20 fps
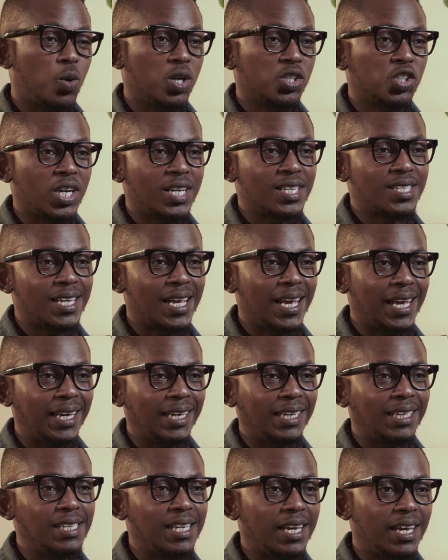
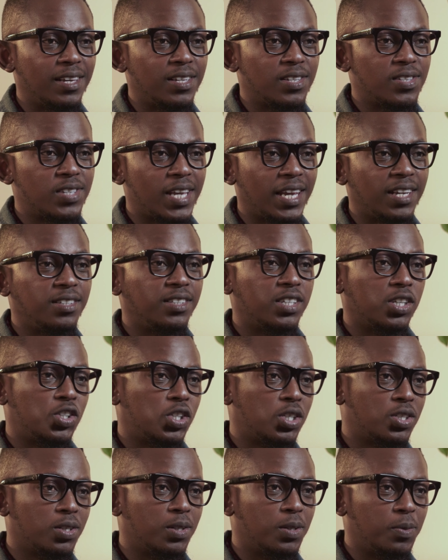CoughWatchSA is a
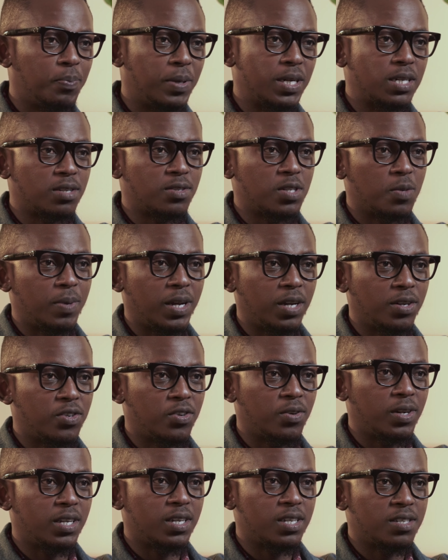digital
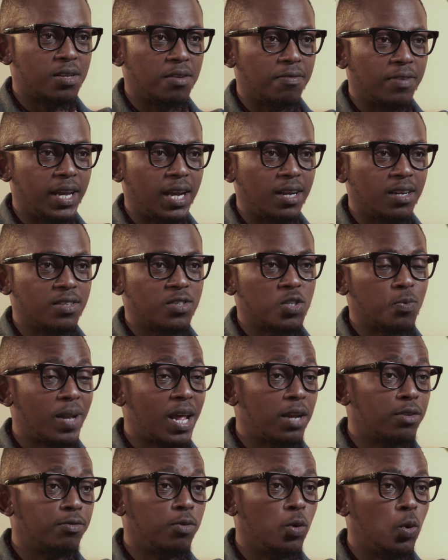participatory surveillance
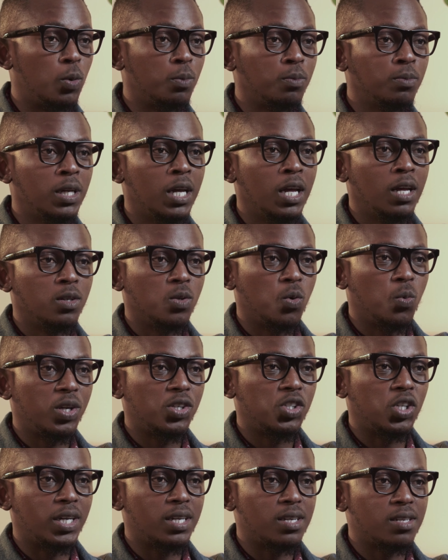platform,
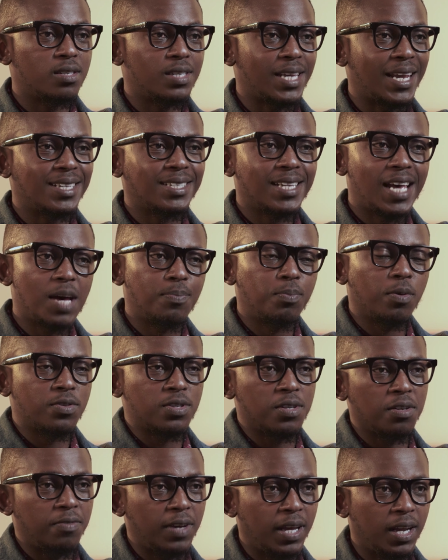which is a type of
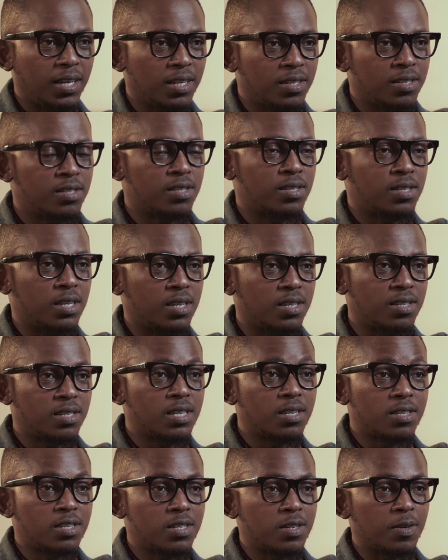surveillance
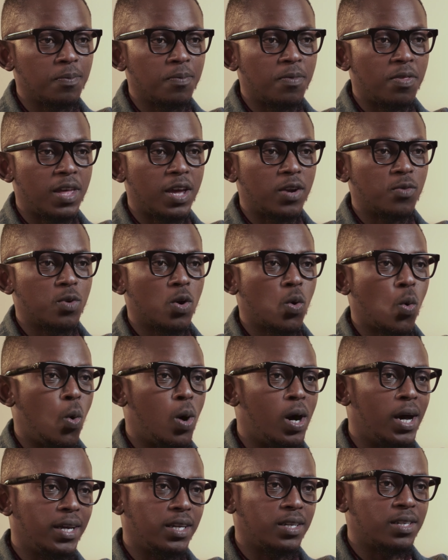system that
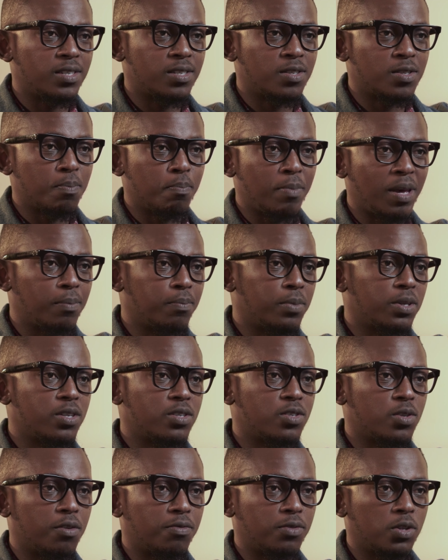requires
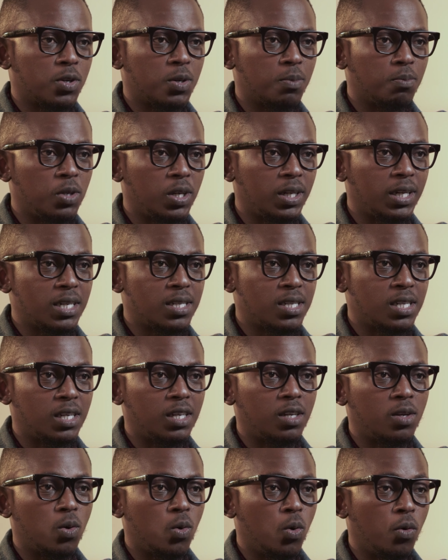members of the
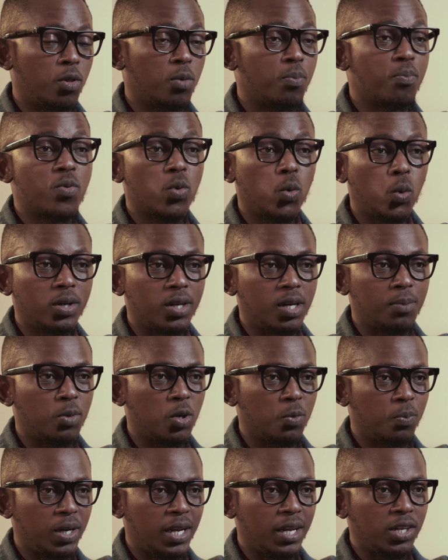community or the broader
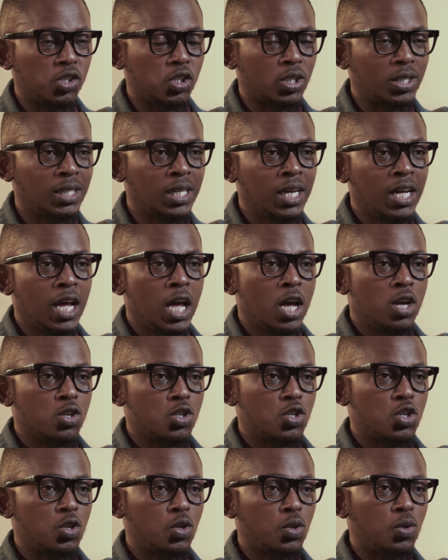population
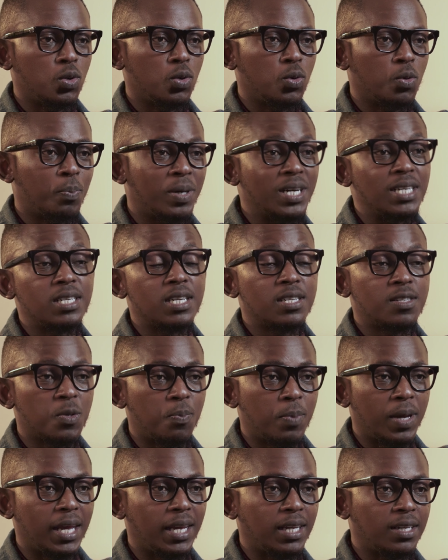to
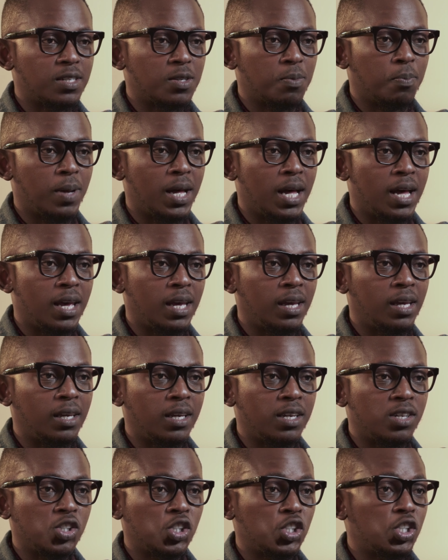participate
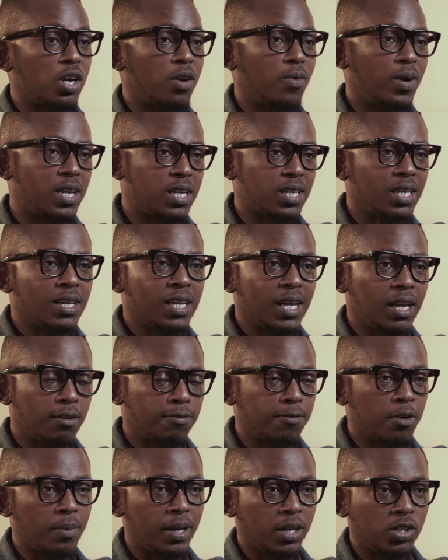by sharing
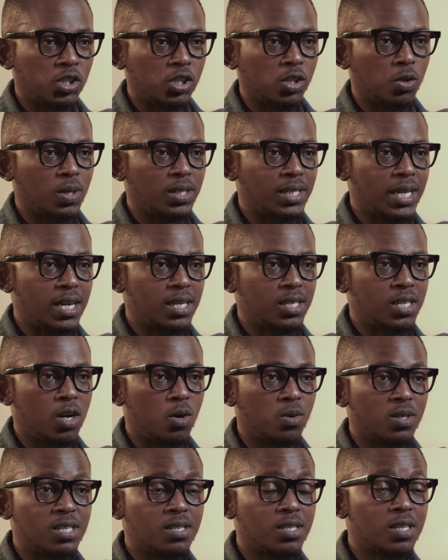information or data
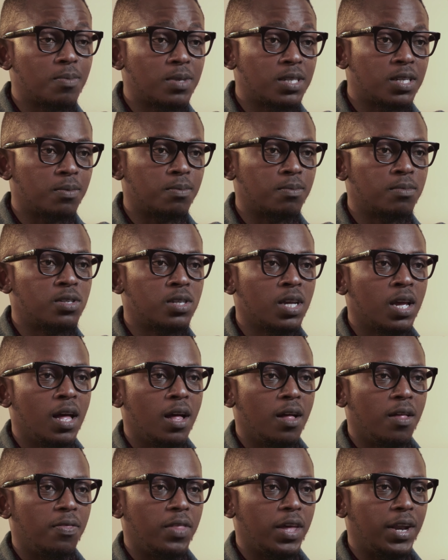on symptoms
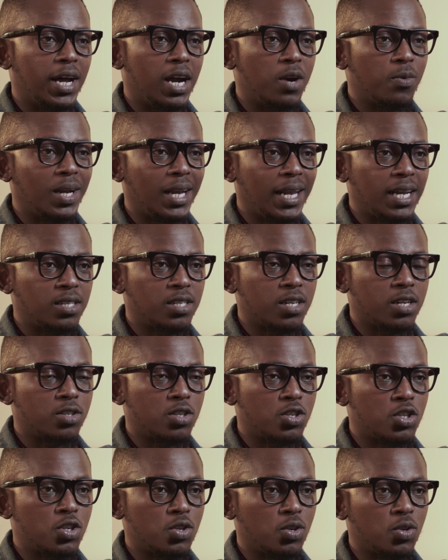that are related
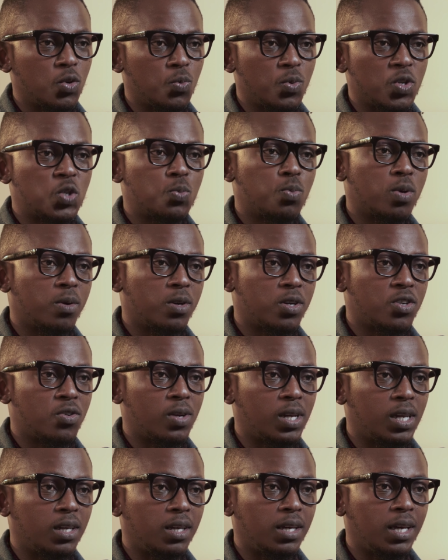to
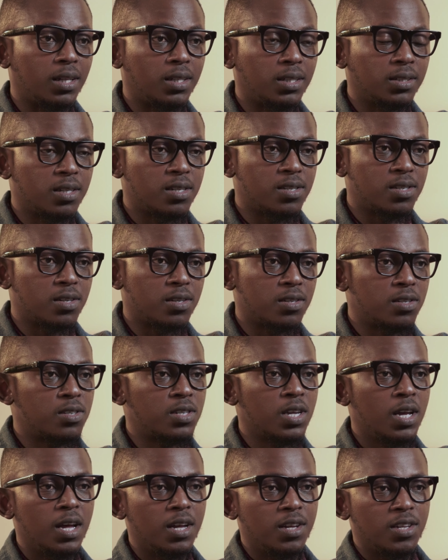respiratory
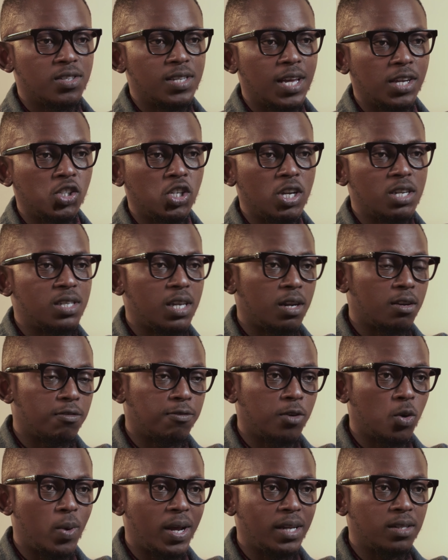illnesses such as
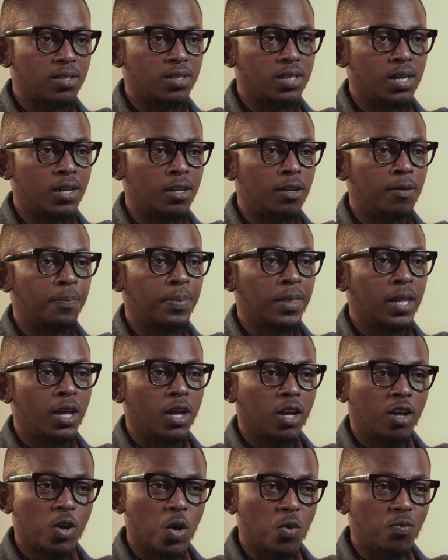influenza,
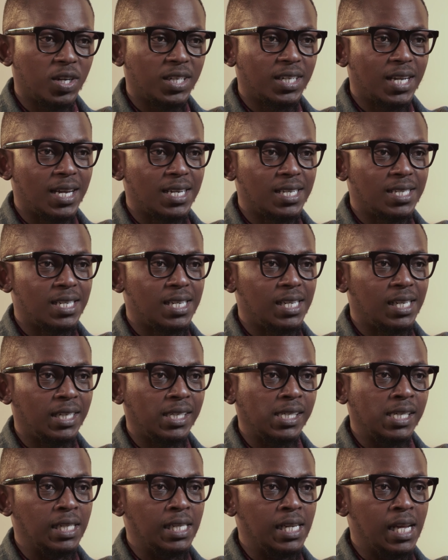
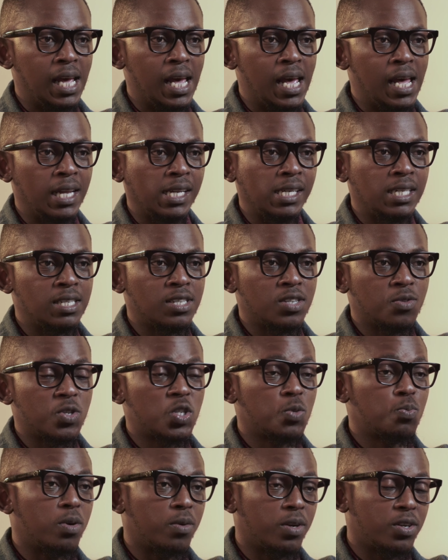COVID-19, and
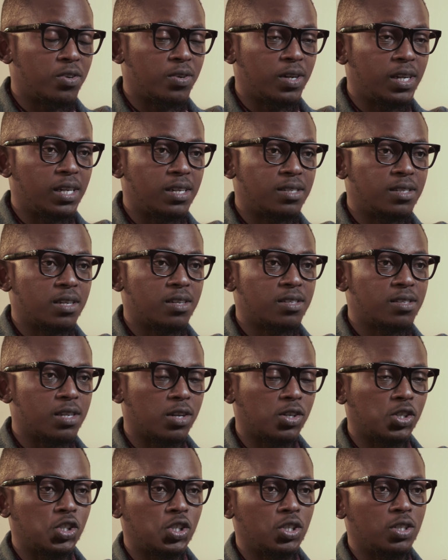respiratory
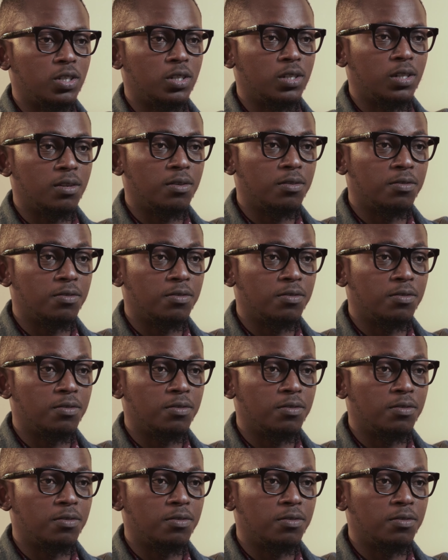syncytial